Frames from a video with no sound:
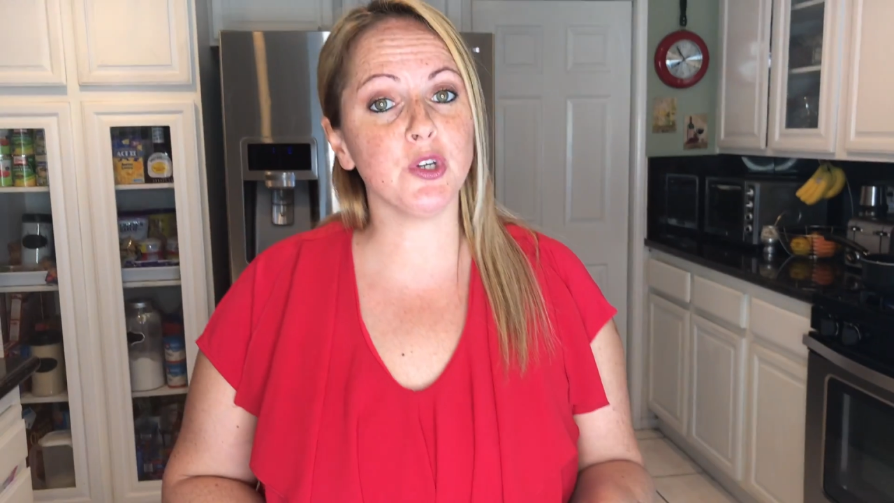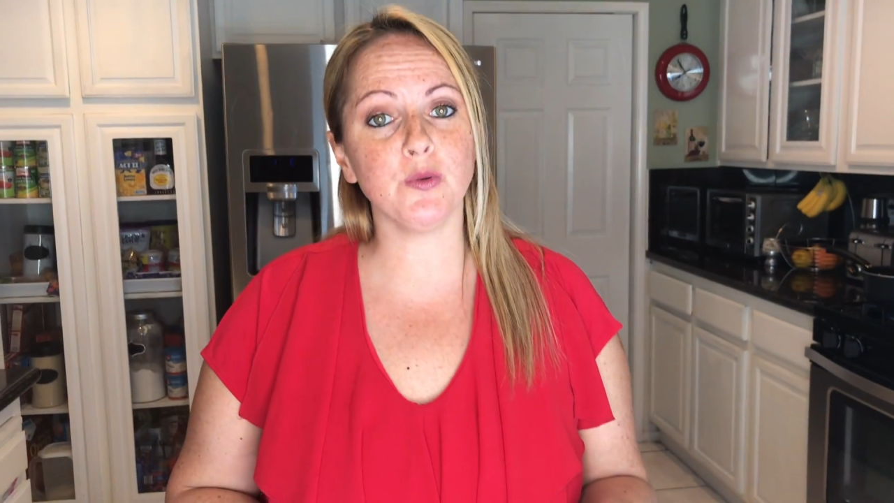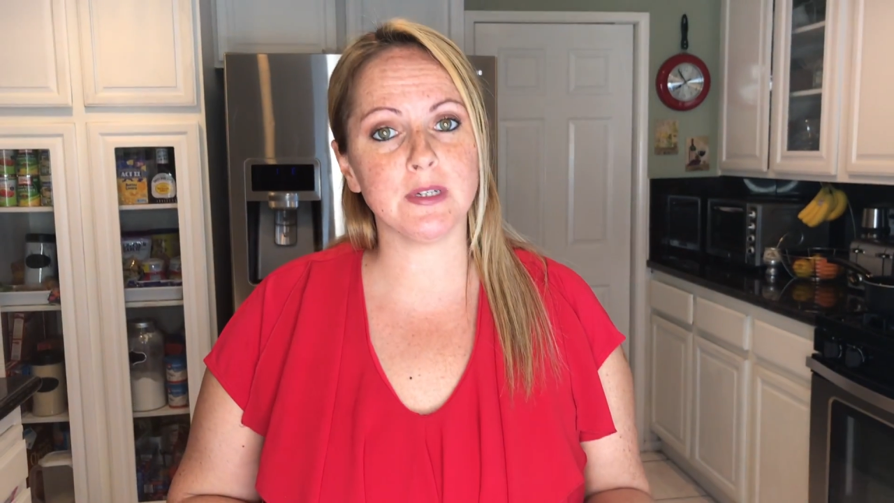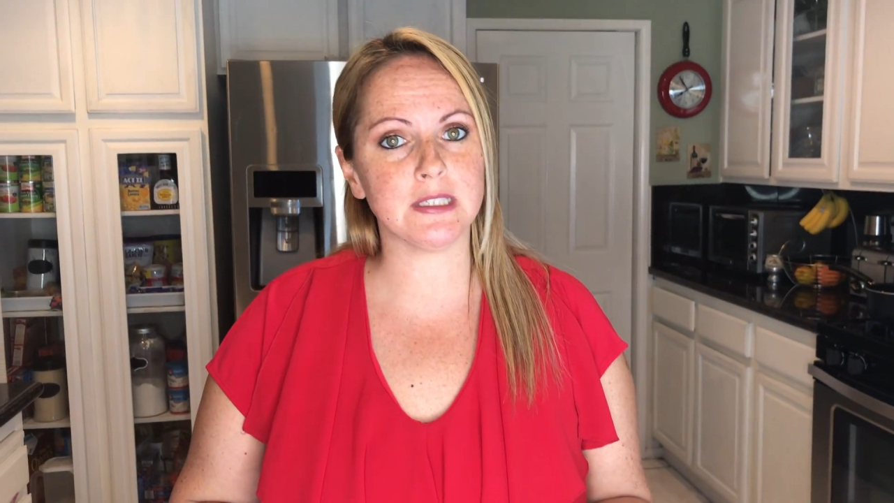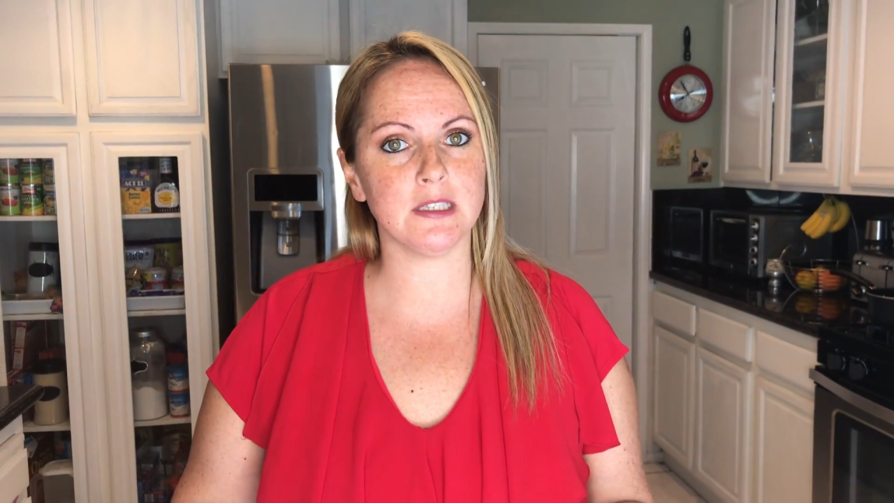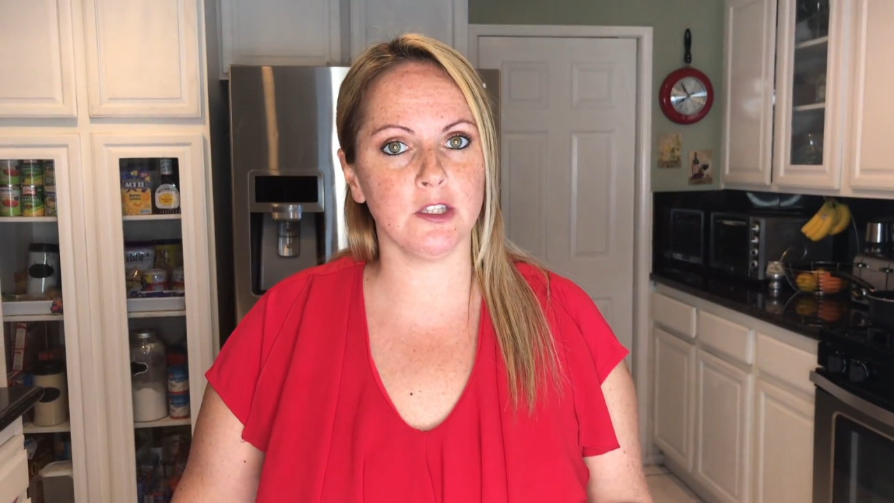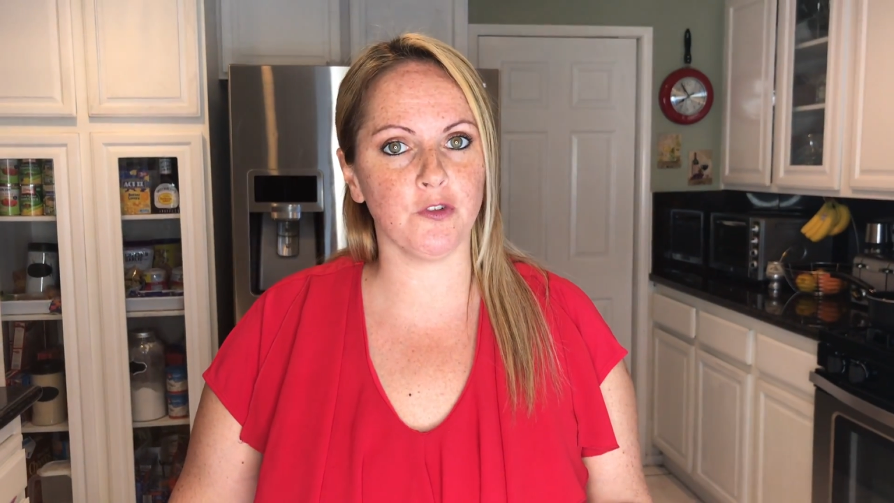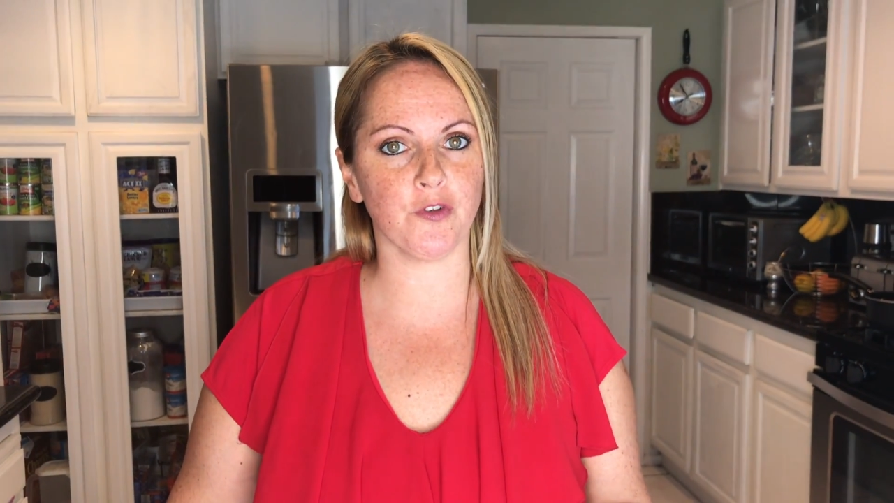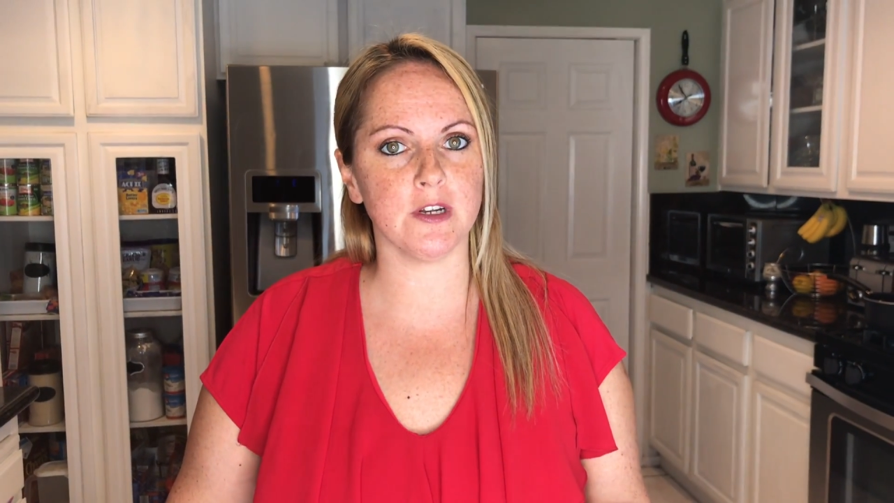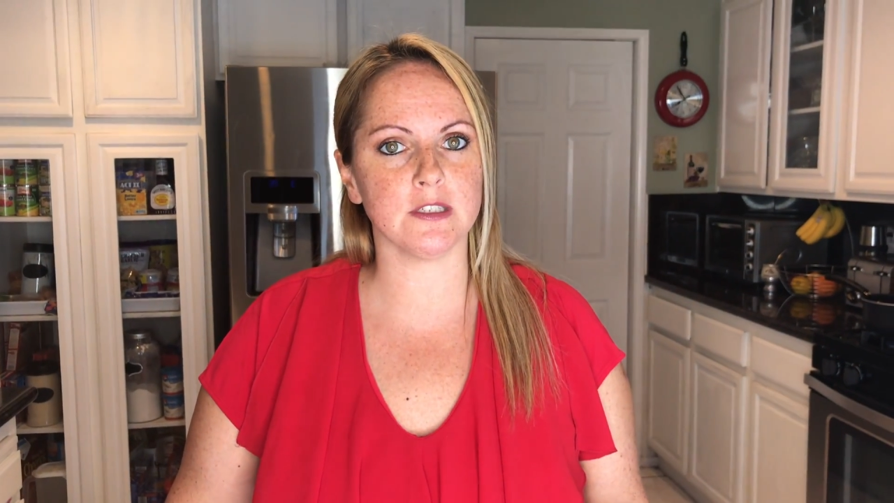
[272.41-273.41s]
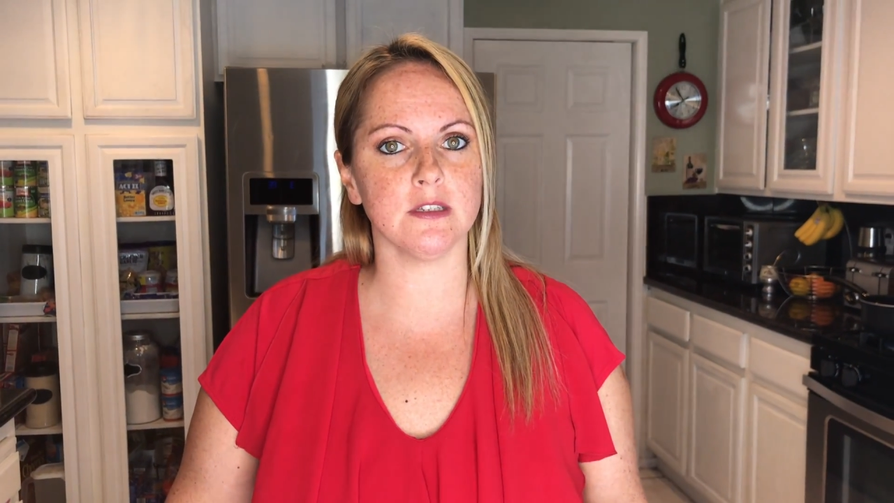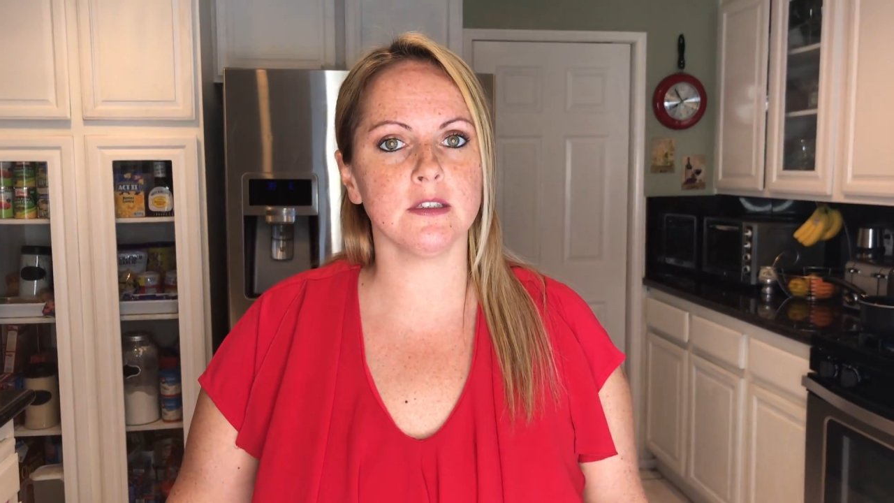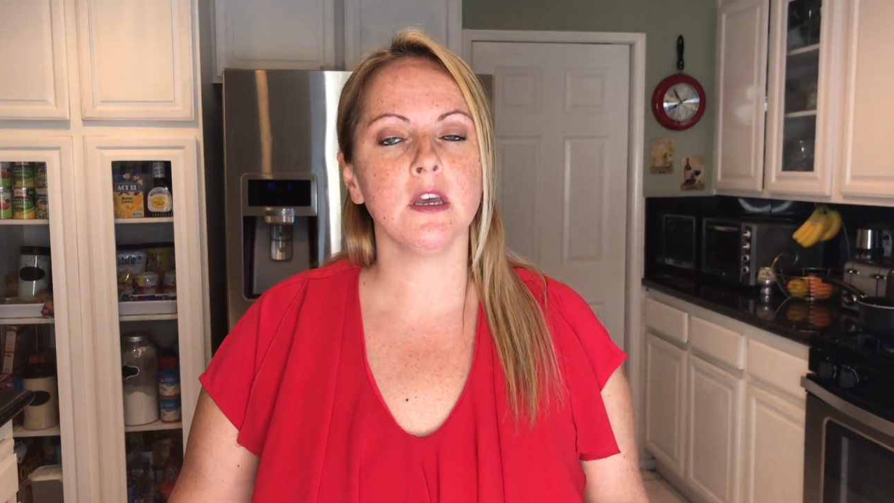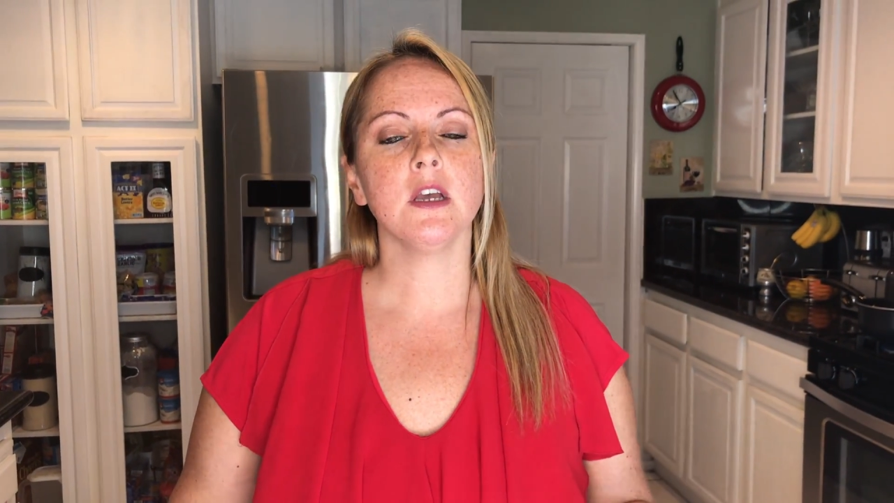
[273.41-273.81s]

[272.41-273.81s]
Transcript: you what's the differences.